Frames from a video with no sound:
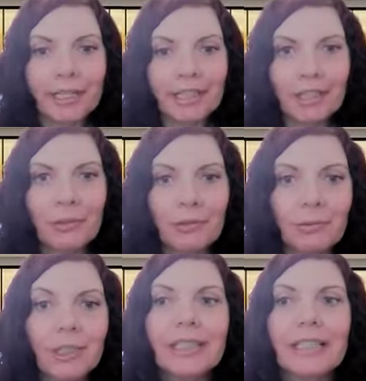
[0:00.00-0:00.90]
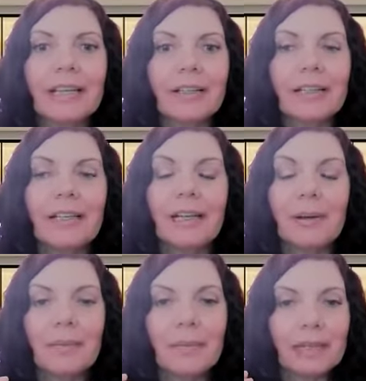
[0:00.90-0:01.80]
want to really,
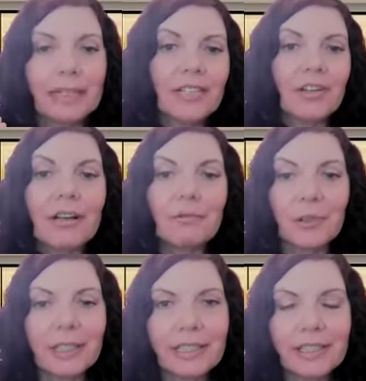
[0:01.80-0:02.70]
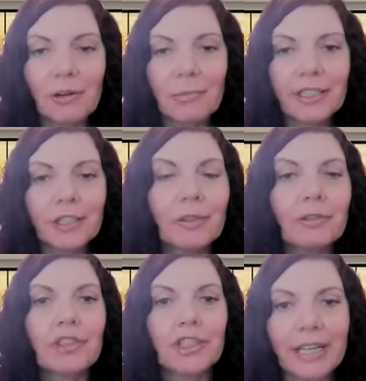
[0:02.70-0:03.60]
it's not really so much
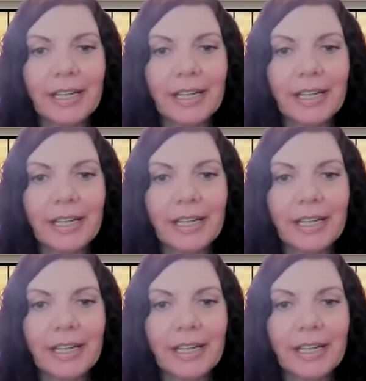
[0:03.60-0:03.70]
about